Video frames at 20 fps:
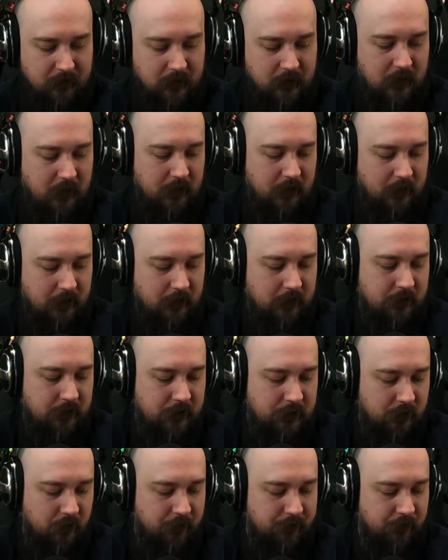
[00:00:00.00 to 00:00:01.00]
And I think this
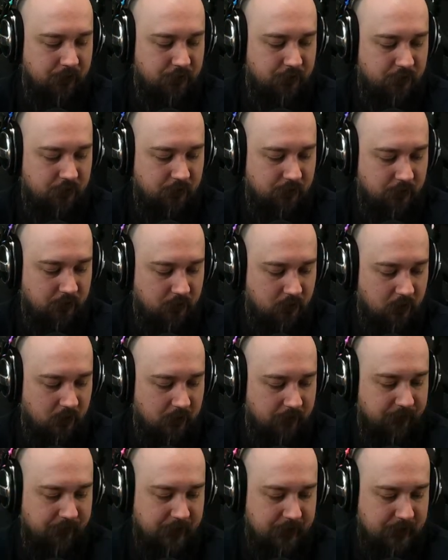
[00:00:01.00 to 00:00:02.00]
is also true
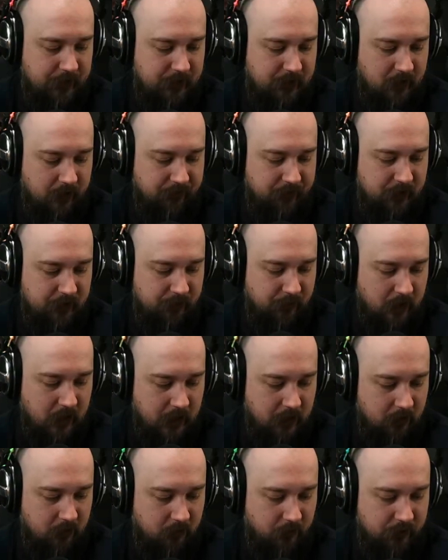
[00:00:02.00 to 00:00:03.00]
of this
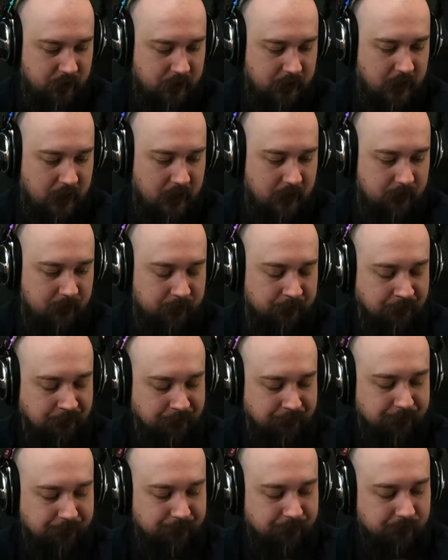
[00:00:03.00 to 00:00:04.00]
bottle, which again
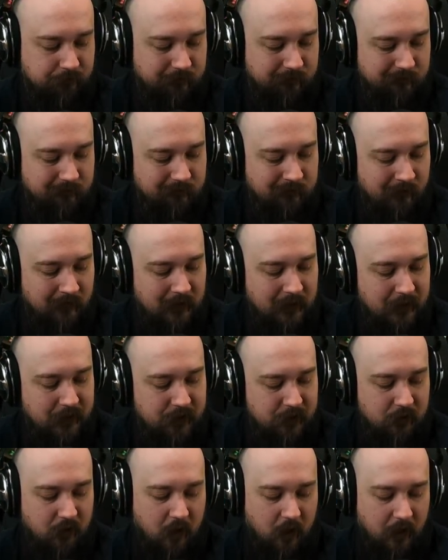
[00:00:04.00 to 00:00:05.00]
is
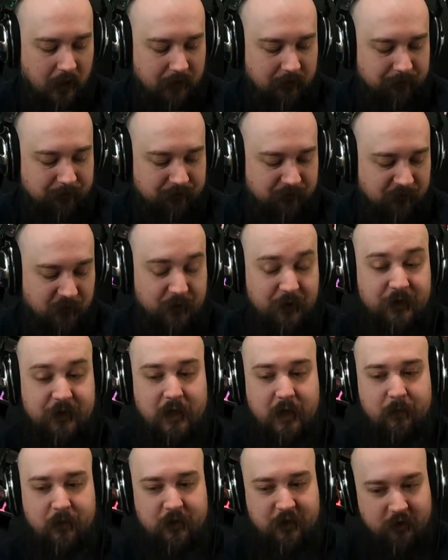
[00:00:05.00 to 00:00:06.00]
not from the
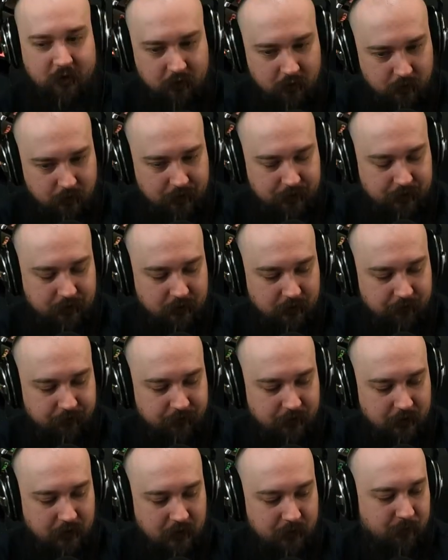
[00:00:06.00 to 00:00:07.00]
same distillery as
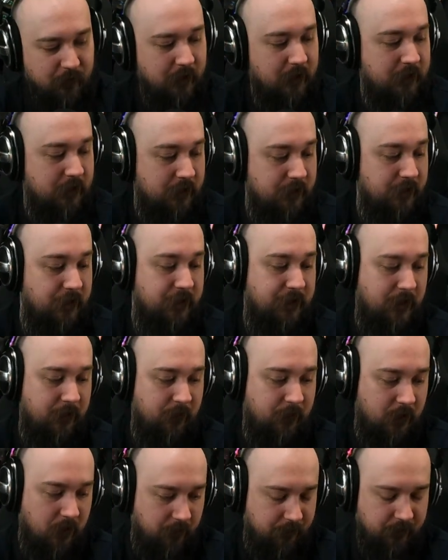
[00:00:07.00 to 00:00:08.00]
Glenfiddich, but is the same
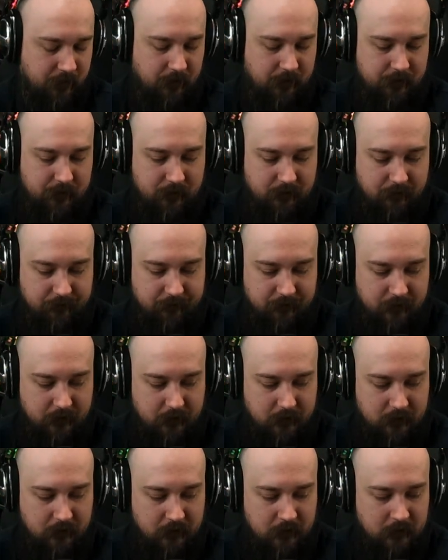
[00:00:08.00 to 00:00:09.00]
company as
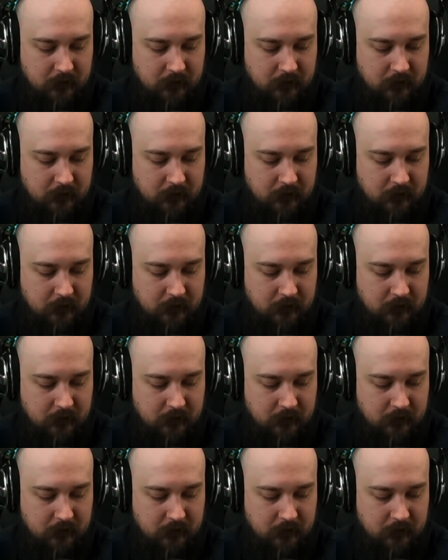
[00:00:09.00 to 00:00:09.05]
Glenfiddich.